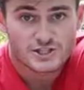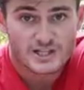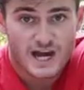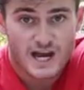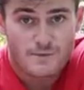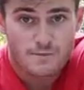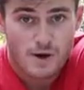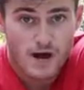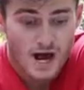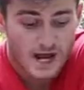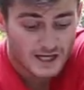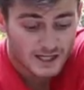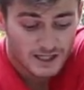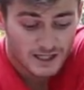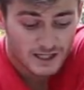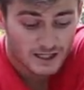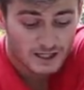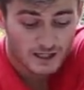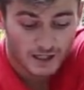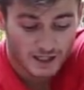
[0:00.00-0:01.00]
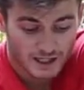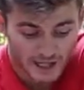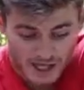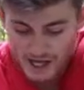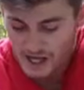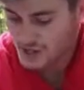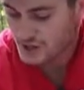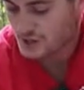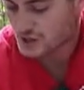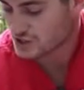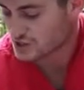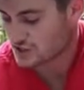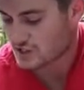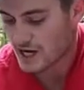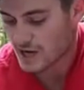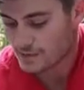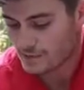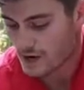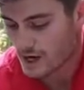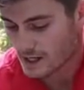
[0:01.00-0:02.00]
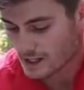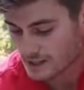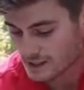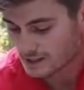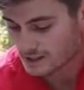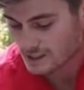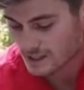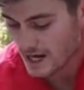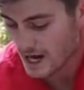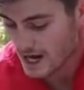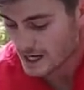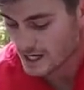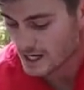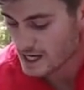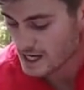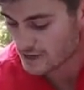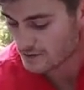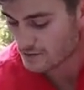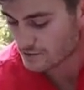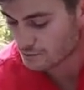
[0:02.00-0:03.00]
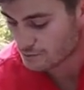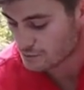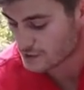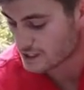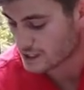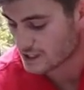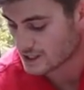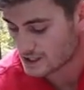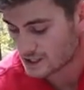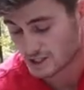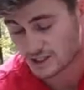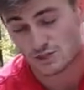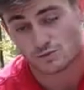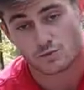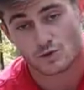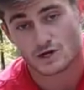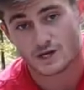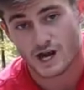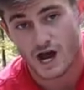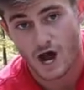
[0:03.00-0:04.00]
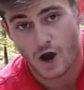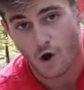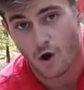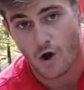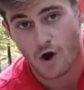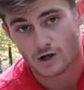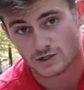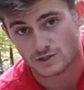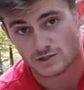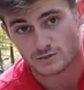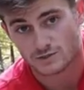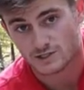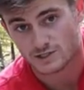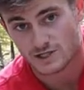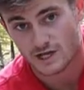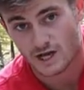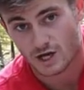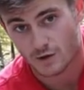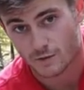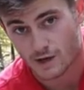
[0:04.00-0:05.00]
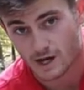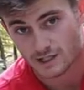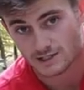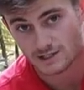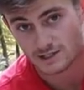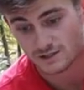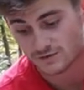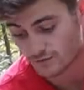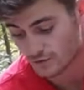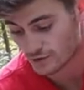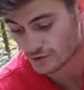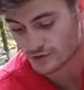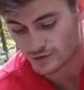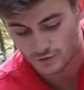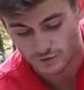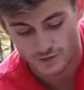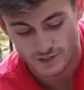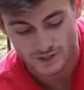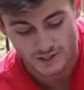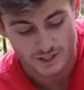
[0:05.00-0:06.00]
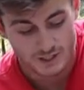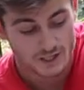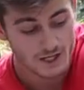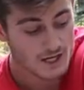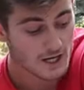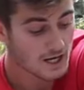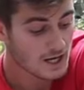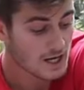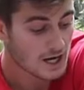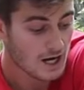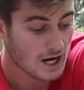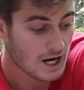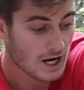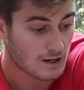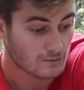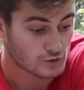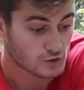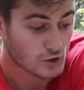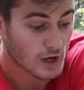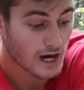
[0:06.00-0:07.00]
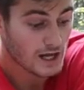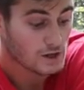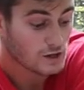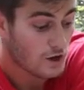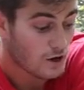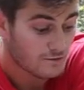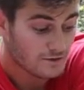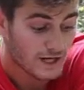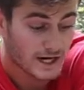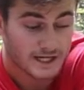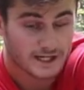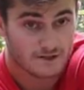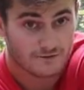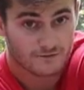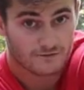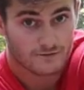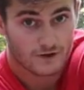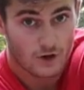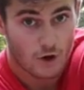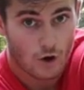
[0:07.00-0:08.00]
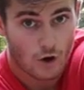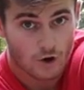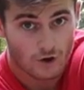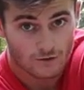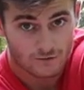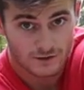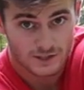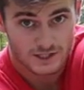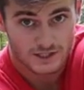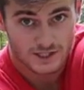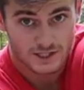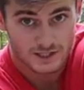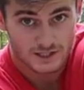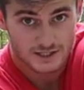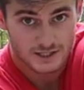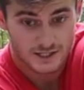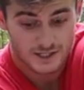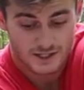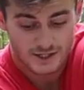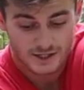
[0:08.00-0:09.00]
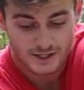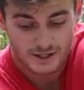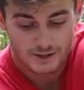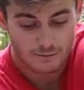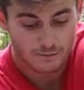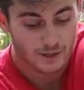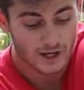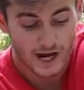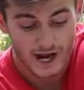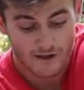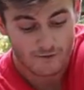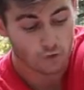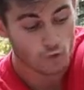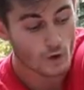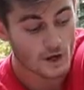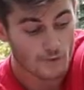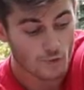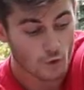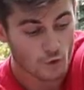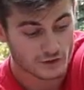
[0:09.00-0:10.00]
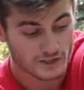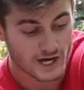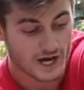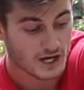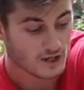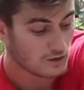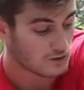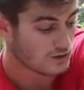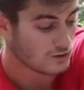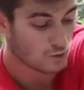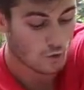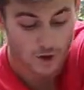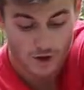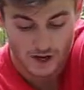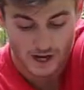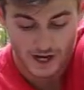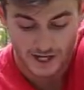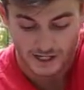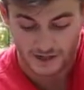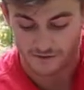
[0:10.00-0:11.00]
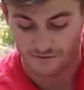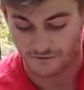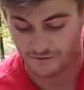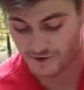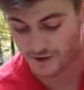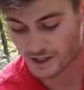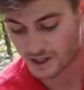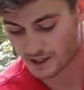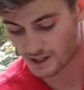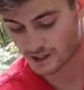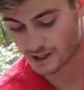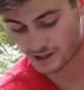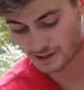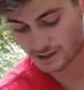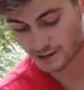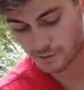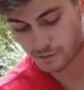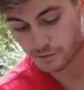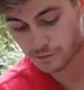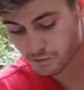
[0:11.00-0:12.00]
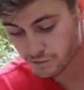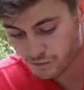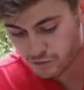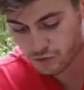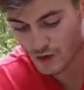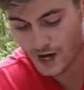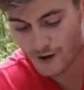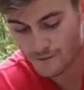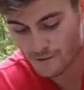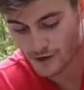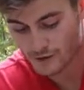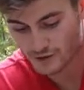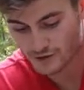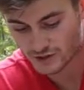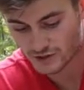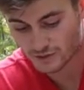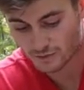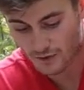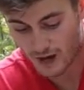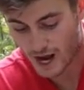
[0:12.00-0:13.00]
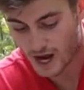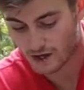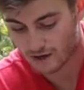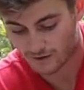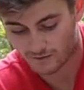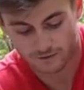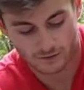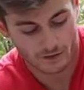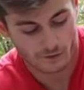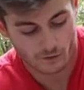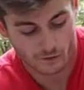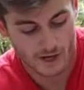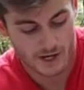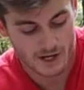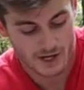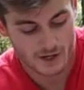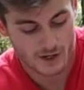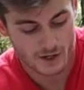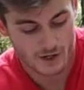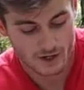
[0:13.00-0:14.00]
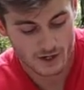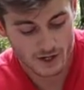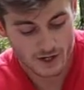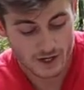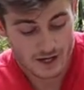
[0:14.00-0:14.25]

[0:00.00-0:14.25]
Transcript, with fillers: side pocket, like these side pockets, I can't even begin to explain how awesome this tackle box is for this reason. Um, so I love that I can fit all of these things in here, but I have way more tackle than what I can fit in like the primary spot of like right here.